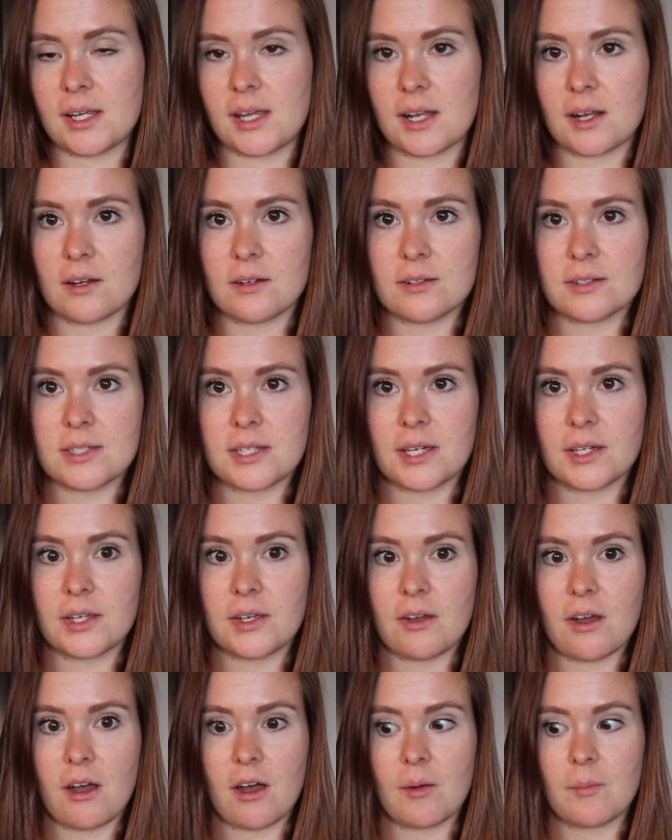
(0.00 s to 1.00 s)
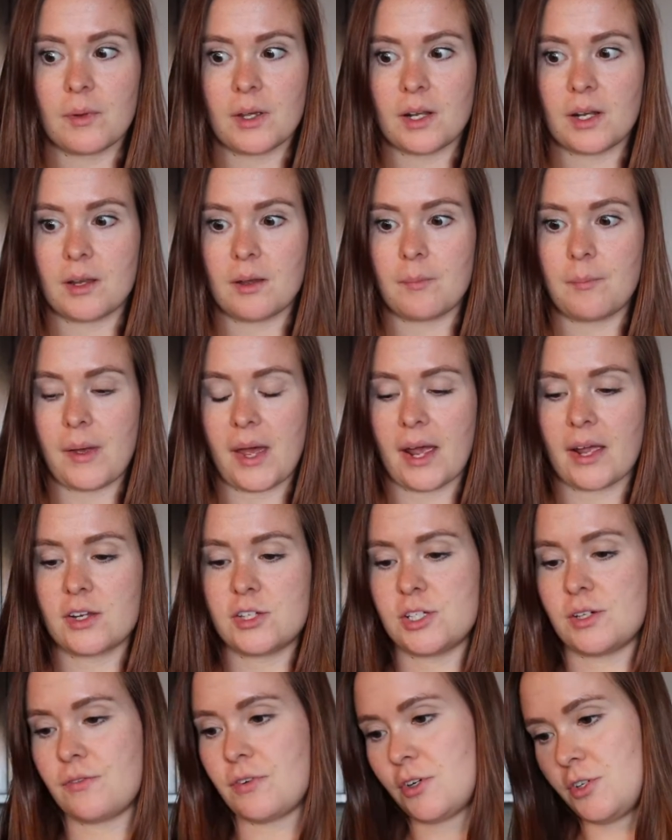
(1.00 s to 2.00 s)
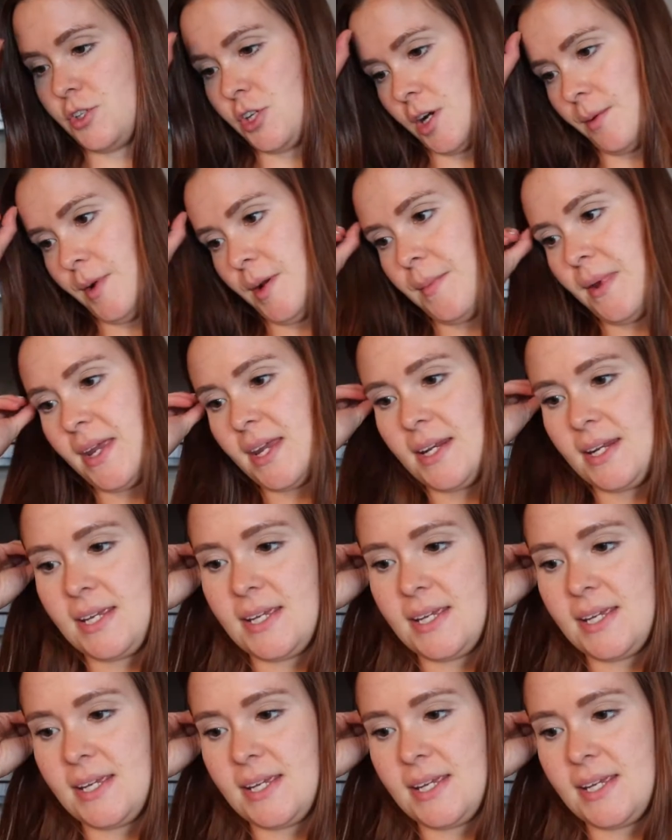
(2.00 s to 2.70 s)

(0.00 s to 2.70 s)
and I'll tell you how I'm gonna package it for Jeremy to make it